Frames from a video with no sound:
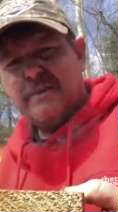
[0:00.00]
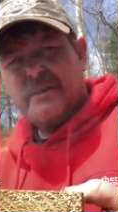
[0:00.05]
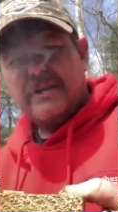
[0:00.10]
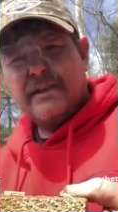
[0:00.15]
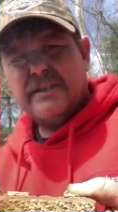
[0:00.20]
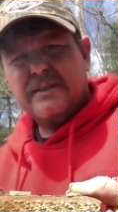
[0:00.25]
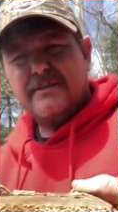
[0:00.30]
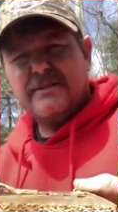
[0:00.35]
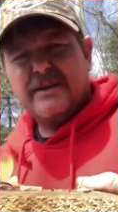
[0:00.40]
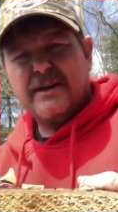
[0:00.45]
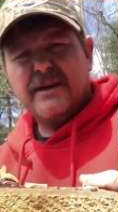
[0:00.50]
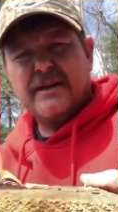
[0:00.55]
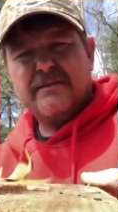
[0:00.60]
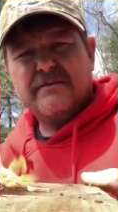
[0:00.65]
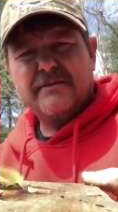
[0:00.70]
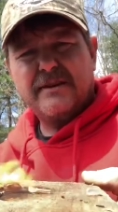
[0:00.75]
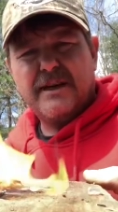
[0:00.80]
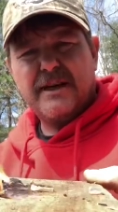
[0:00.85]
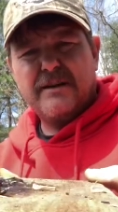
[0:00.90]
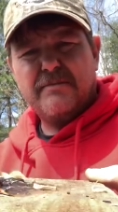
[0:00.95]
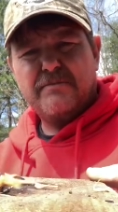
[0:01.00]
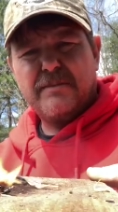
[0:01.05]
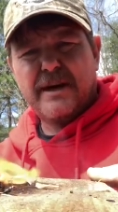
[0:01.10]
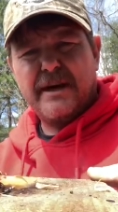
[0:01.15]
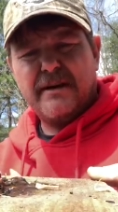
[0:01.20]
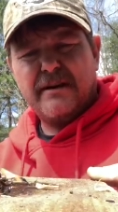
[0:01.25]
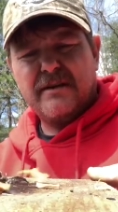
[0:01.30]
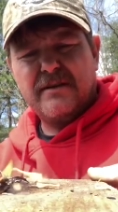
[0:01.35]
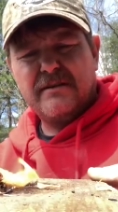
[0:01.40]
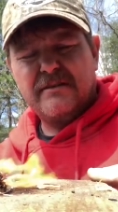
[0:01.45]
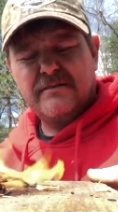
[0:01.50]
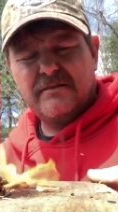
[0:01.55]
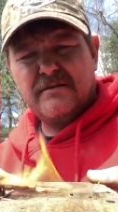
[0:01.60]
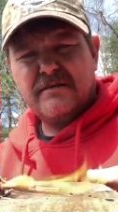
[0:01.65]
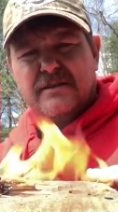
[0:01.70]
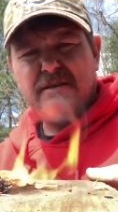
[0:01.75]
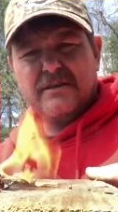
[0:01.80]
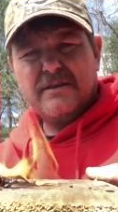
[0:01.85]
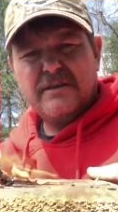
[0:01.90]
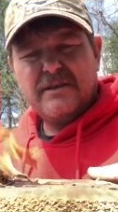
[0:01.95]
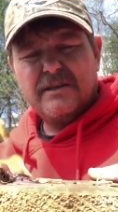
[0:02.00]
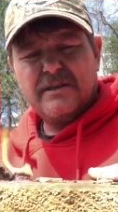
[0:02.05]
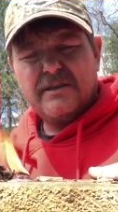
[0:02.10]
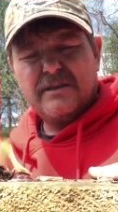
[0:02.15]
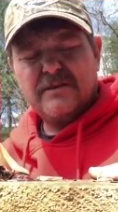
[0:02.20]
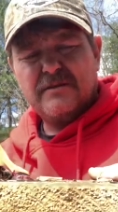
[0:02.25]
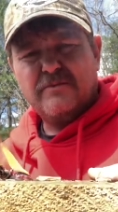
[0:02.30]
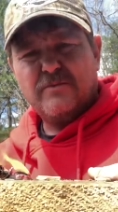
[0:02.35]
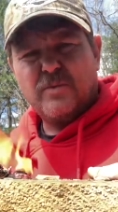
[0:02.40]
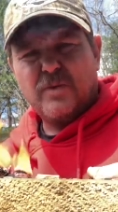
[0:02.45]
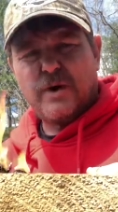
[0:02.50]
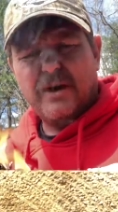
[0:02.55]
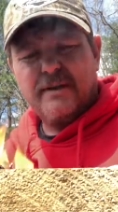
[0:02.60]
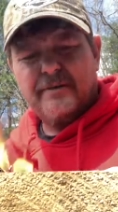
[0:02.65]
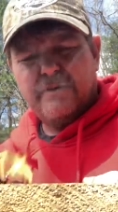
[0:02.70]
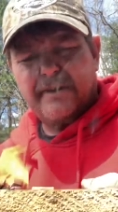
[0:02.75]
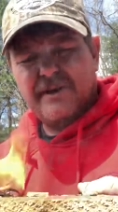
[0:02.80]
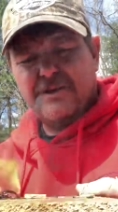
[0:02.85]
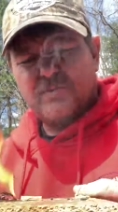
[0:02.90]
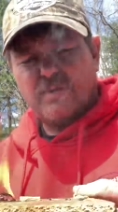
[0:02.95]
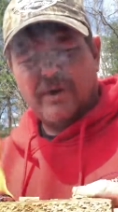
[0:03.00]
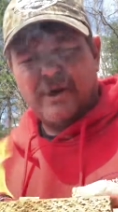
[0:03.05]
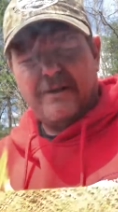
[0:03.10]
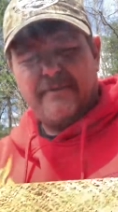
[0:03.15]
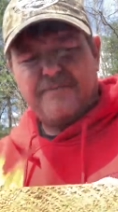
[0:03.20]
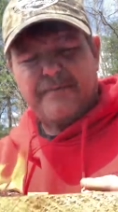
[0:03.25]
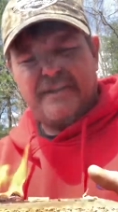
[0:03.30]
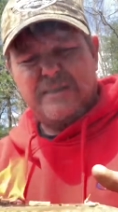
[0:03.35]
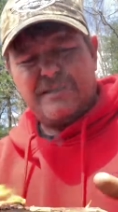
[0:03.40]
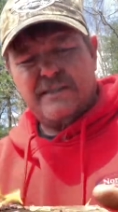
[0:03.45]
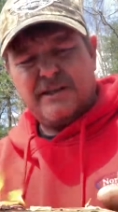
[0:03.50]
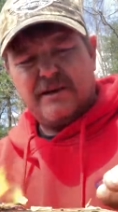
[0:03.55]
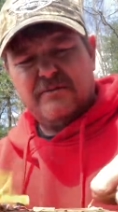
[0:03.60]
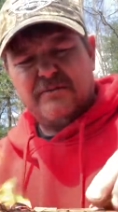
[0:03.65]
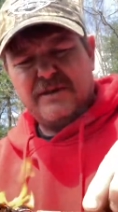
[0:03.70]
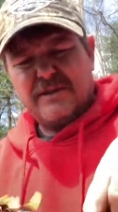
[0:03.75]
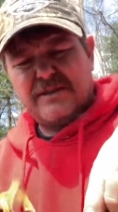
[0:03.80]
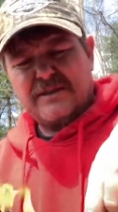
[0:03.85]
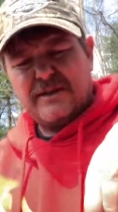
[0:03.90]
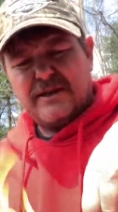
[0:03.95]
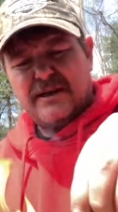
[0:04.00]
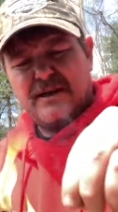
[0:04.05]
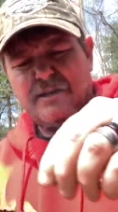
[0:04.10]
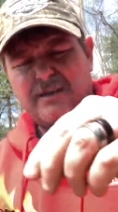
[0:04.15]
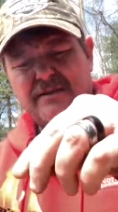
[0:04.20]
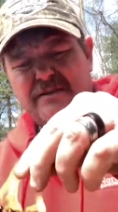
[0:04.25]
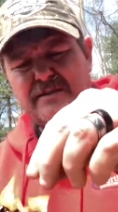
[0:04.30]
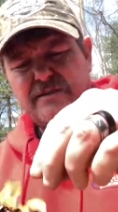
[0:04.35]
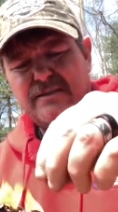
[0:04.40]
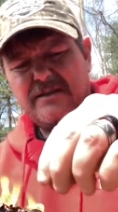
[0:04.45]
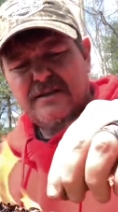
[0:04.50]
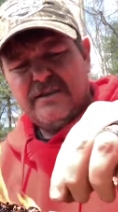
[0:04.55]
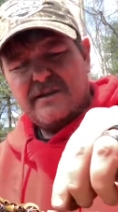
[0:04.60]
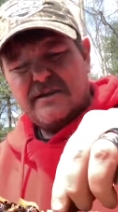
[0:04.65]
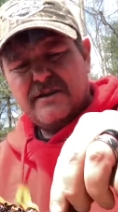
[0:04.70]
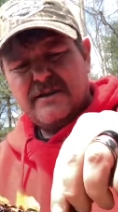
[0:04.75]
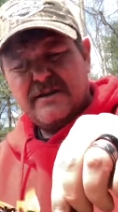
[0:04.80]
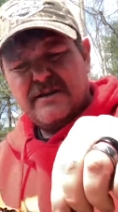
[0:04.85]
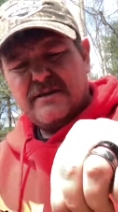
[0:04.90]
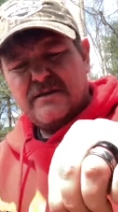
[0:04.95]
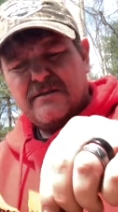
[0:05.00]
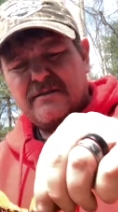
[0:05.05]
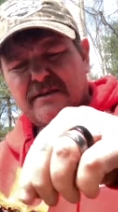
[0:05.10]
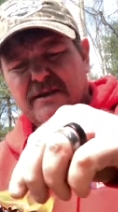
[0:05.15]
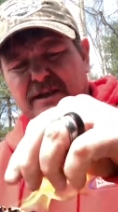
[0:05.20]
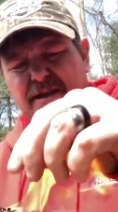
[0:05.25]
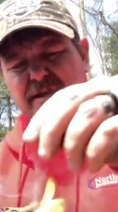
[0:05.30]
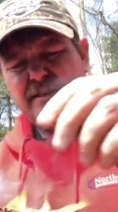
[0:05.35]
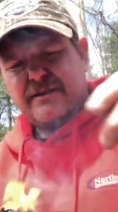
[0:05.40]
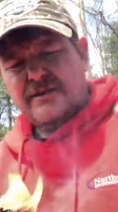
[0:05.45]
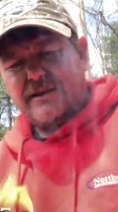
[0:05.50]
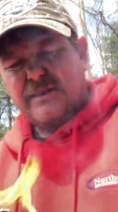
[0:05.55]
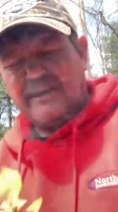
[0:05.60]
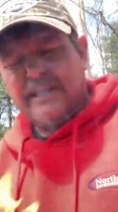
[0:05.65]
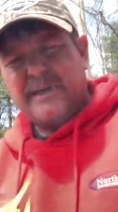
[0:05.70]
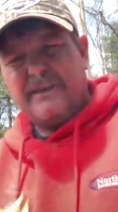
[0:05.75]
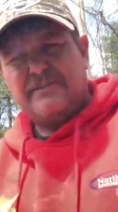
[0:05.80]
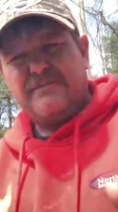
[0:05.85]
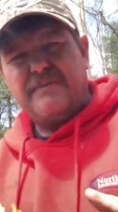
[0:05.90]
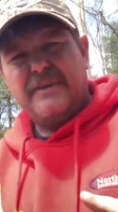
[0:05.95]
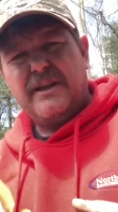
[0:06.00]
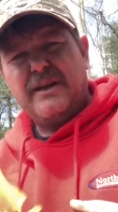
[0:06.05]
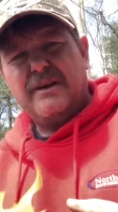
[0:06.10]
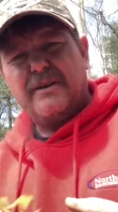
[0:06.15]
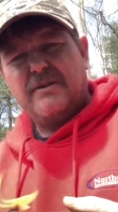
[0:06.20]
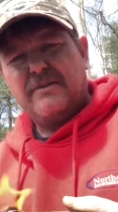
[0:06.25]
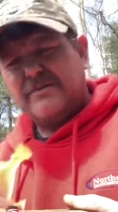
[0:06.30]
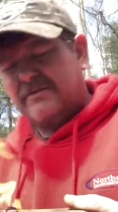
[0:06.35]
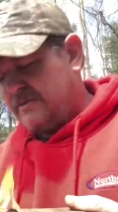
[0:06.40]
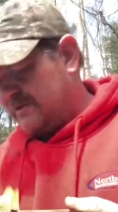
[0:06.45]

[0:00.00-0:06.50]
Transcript: he's uh, getting better. Wife, his wife, I seen was uh, on the last video,